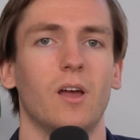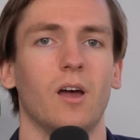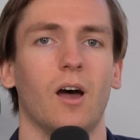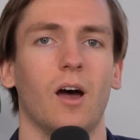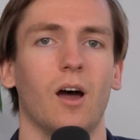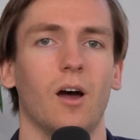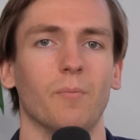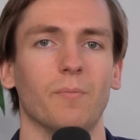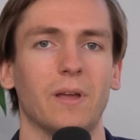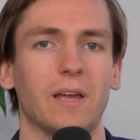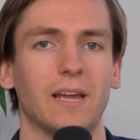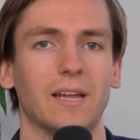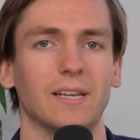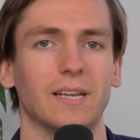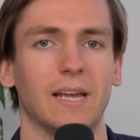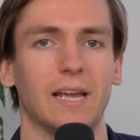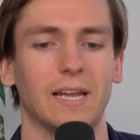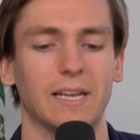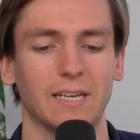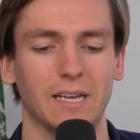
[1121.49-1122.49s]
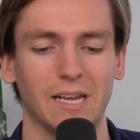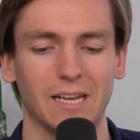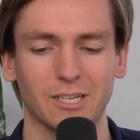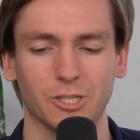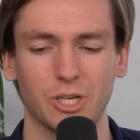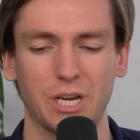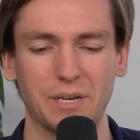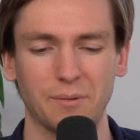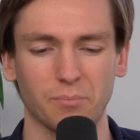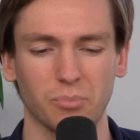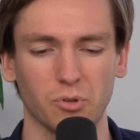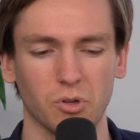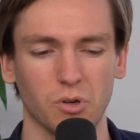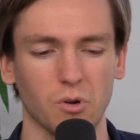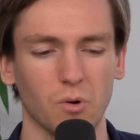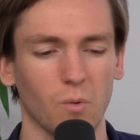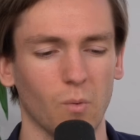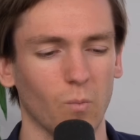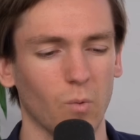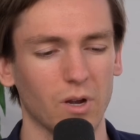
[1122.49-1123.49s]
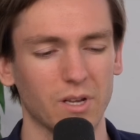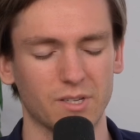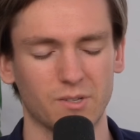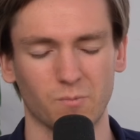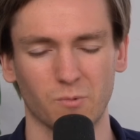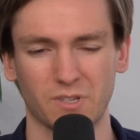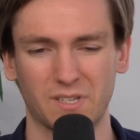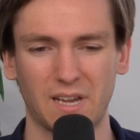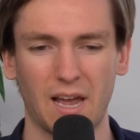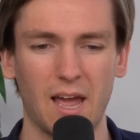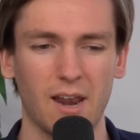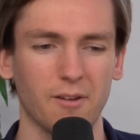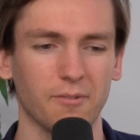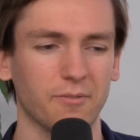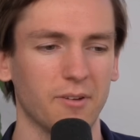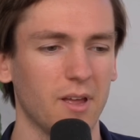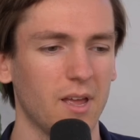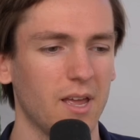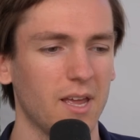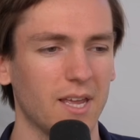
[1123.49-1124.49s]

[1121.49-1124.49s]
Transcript: And Jaden Blue was kind of,